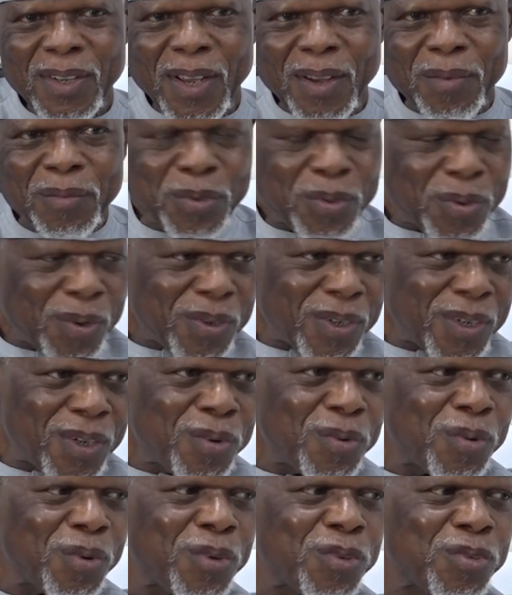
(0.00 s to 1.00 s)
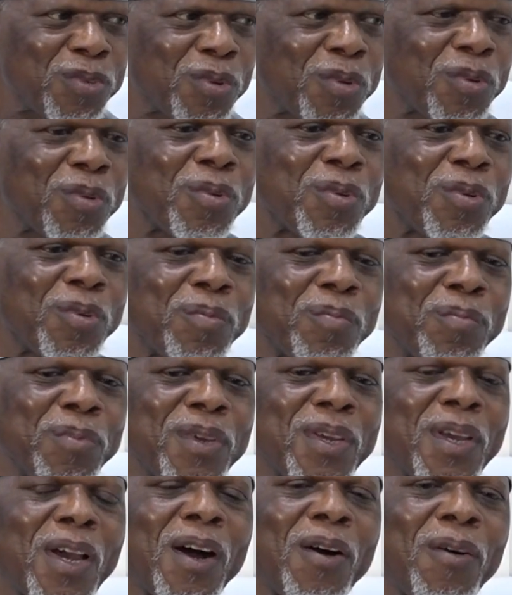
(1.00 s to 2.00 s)
I'm sure they will also
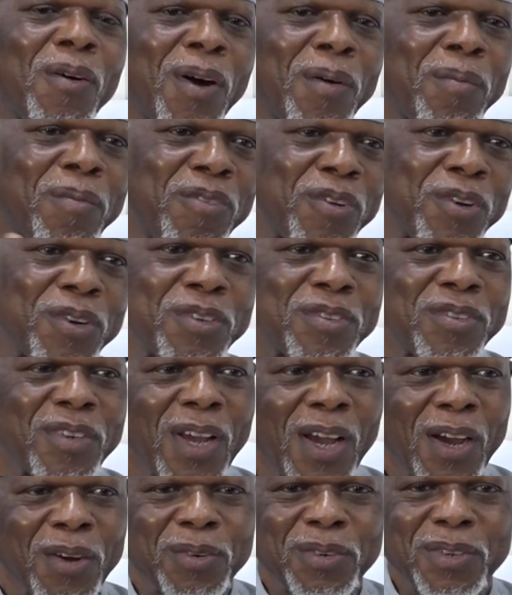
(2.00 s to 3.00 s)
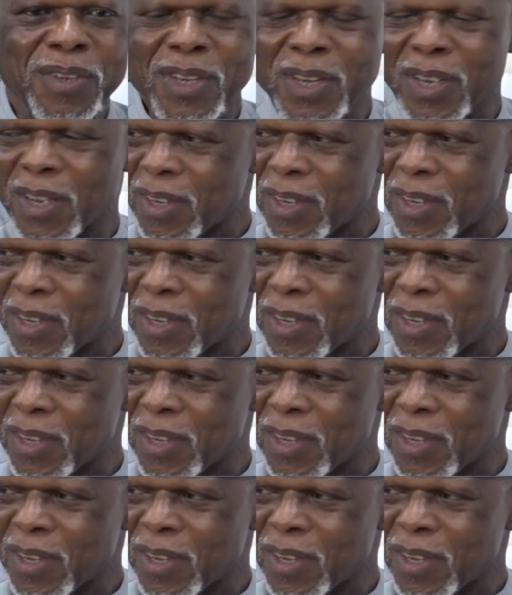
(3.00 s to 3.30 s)
be our voice out there.